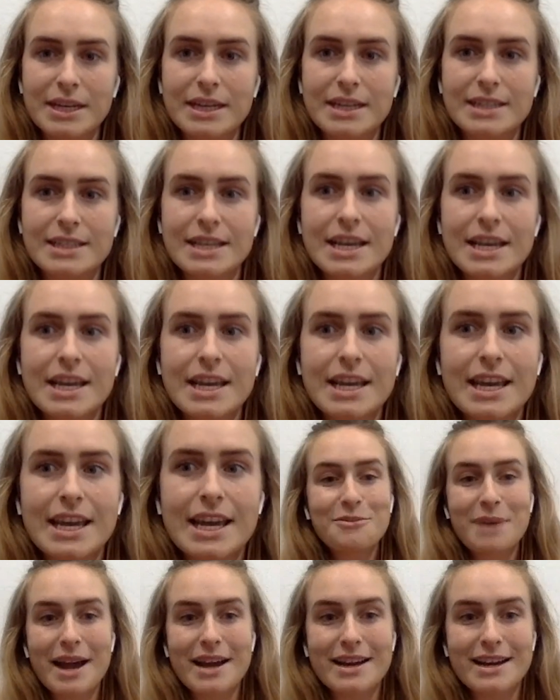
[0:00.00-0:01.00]
because
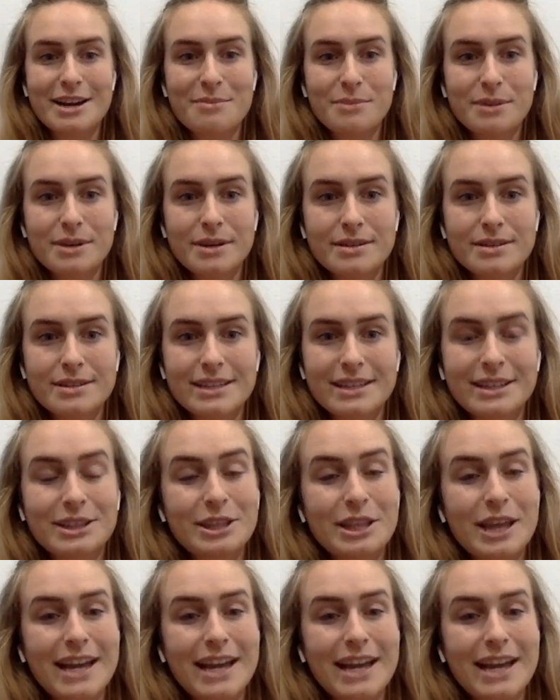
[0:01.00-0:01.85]
I know my numbers,